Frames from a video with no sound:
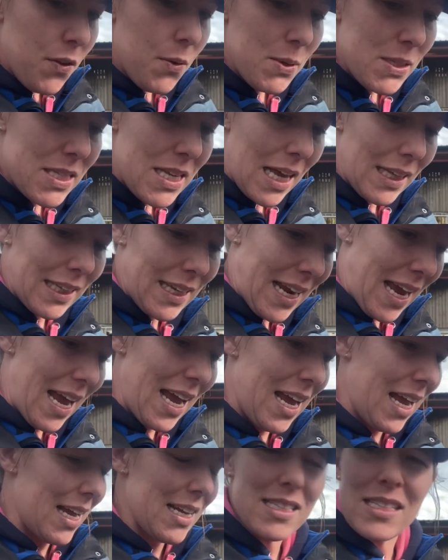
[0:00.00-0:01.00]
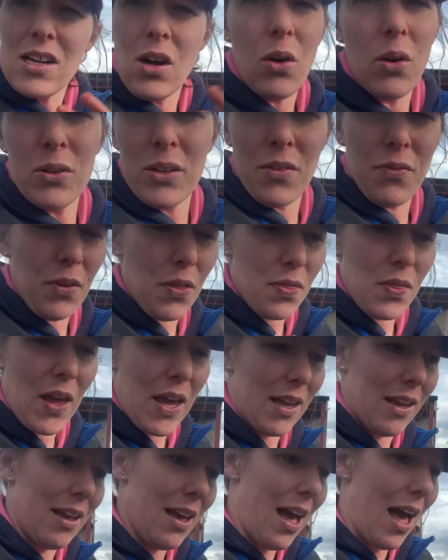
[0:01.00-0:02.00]
you were selling it, it's a whole different
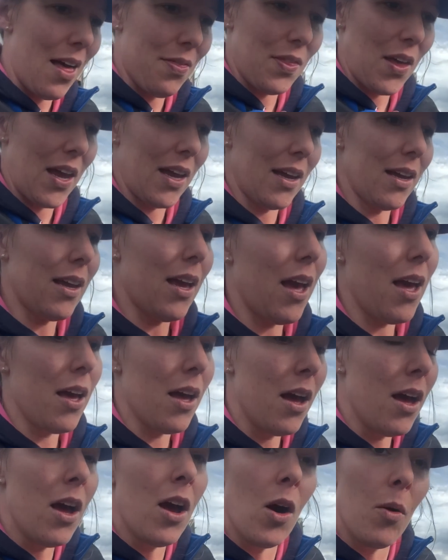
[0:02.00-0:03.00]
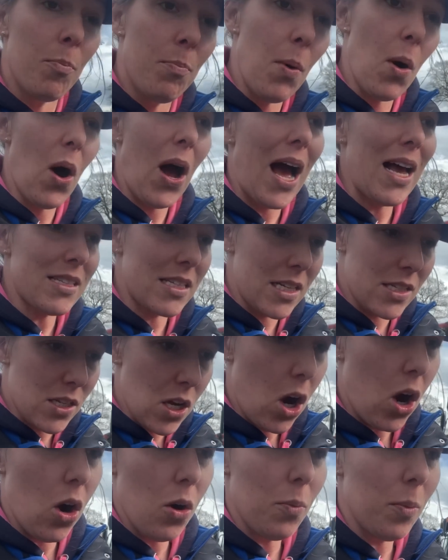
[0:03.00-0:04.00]
thing, I think. But as it's a
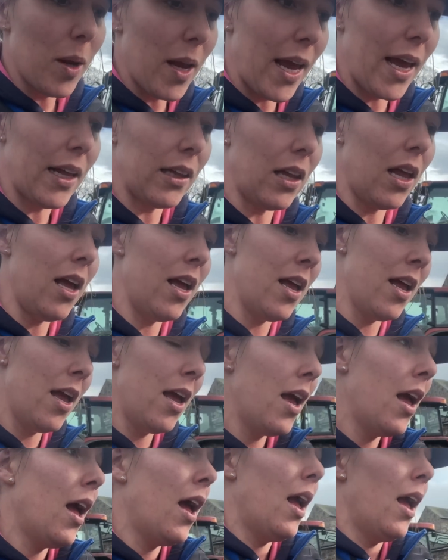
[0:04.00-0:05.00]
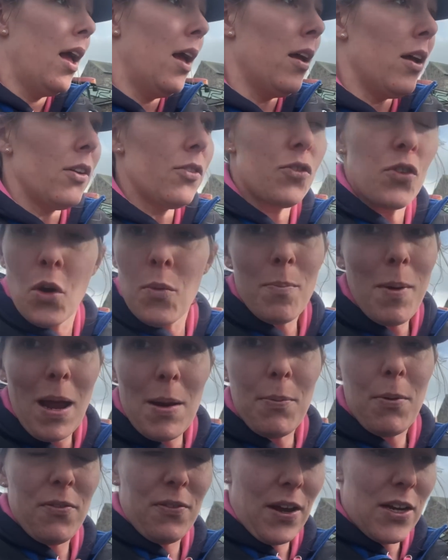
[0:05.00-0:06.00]
home kill, done by a
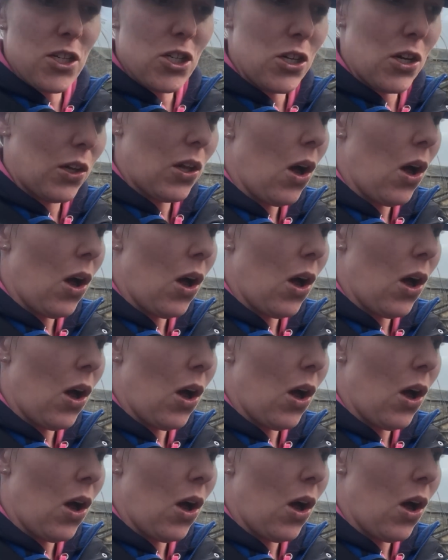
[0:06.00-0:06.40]
professional,